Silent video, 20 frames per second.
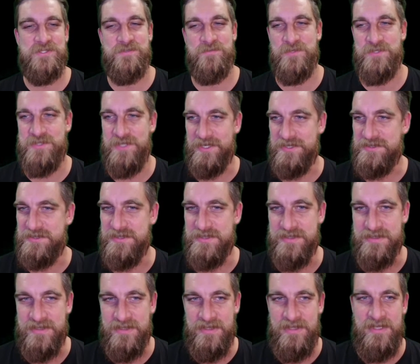
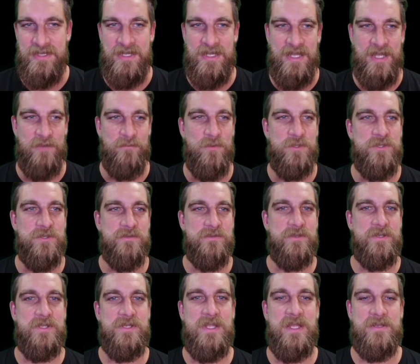reduction. And what you're
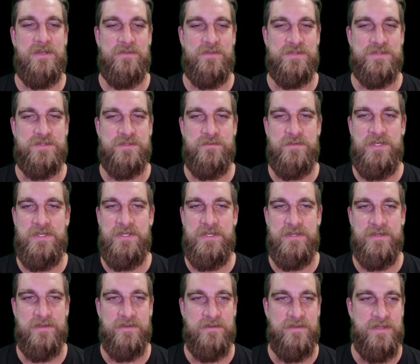looking at on the screen
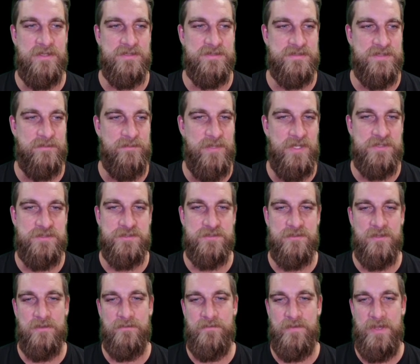here is a
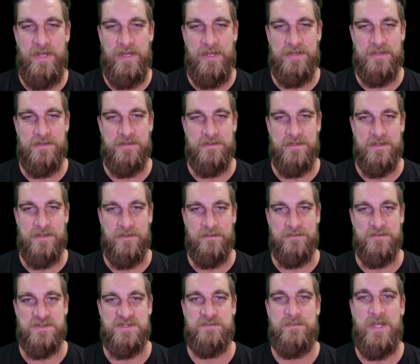picture of a
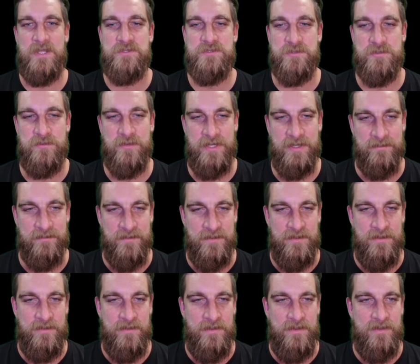spectrogram.
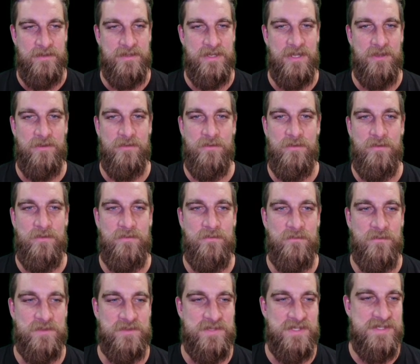Now,
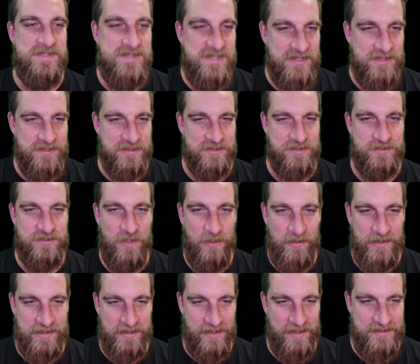what this is
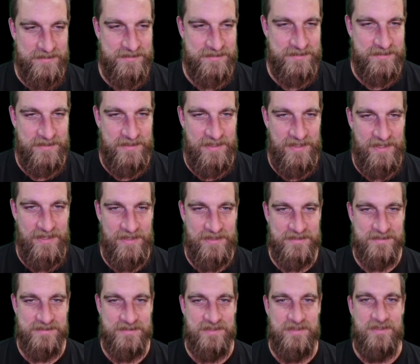showing us
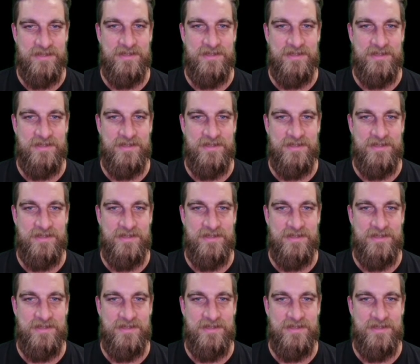is